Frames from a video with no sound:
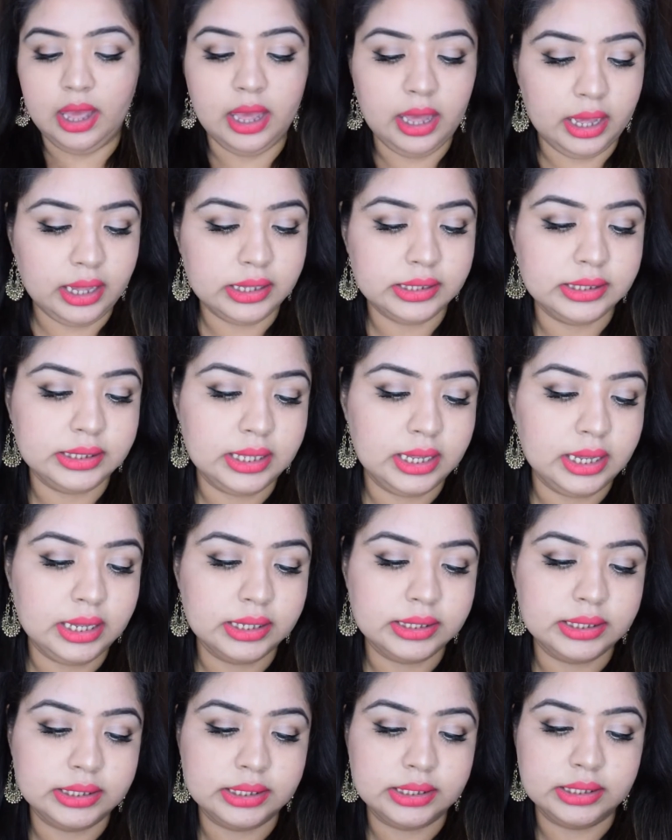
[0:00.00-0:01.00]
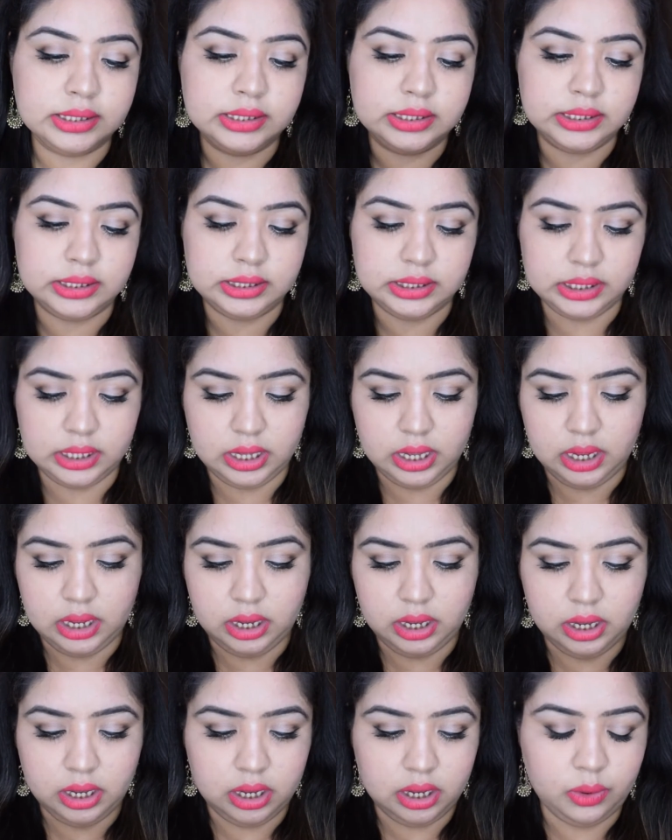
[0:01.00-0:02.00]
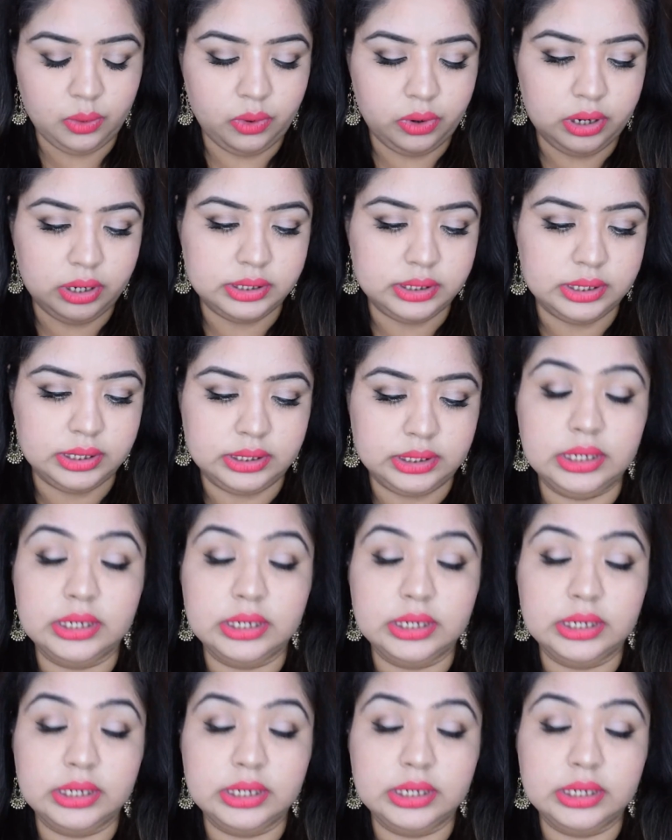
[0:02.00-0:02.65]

is this what is this?